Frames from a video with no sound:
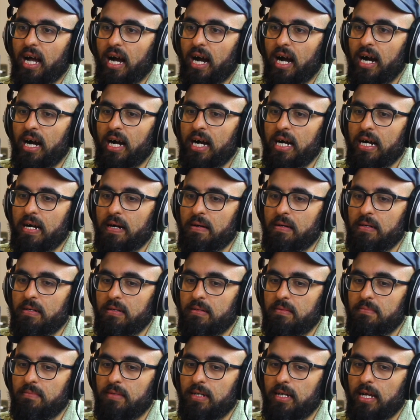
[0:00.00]

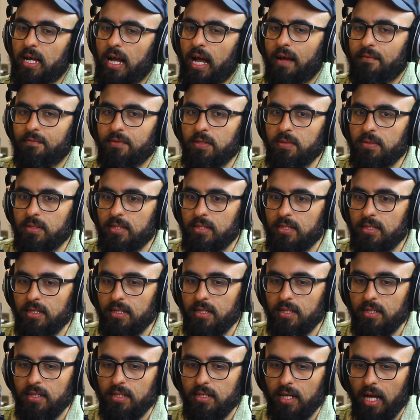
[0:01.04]
Have you
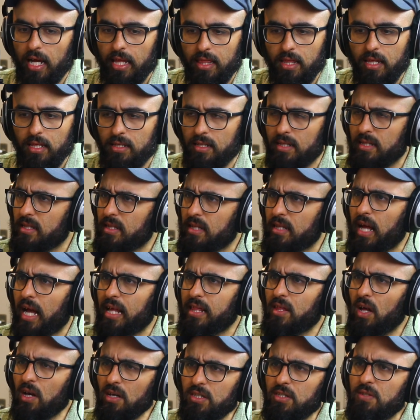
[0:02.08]
seen? I
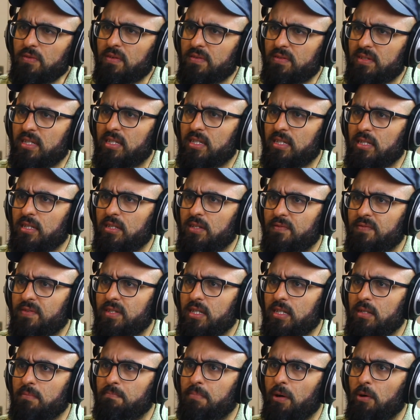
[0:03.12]
thought you've
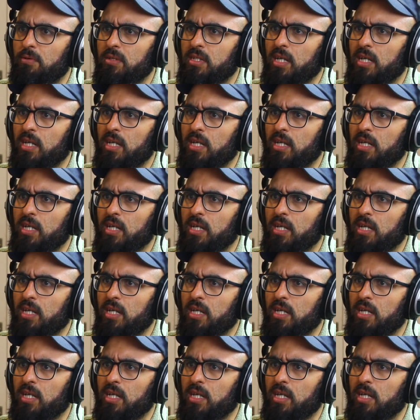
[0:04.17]
seen Bone